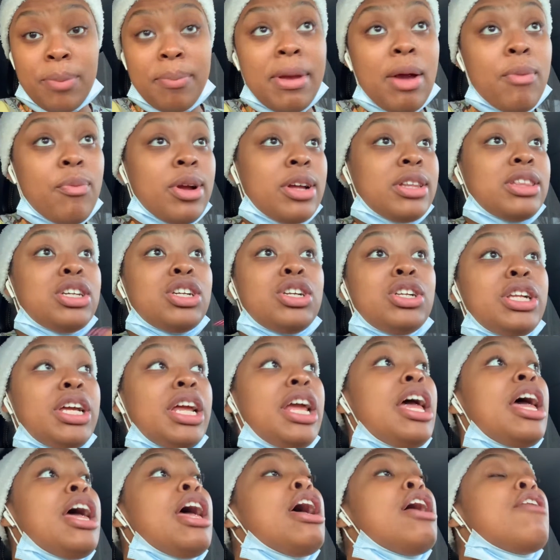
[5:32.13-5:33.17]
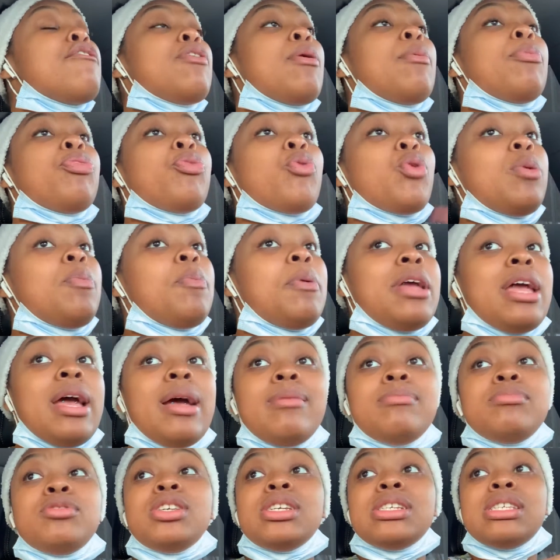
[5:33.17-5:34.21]
I'm at work literally from 3
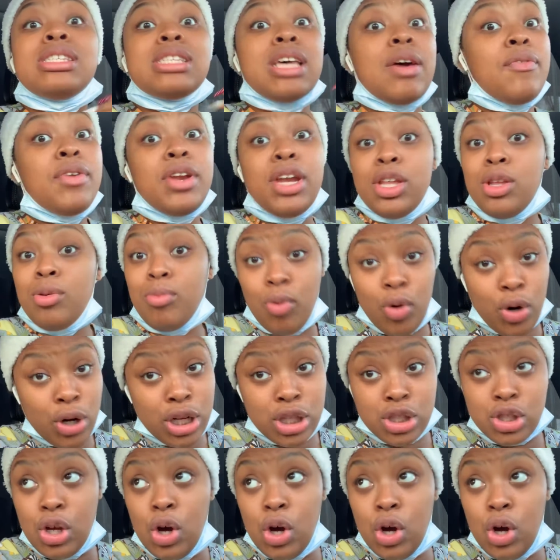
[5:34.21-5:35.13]
p.m. to 7 in the morning.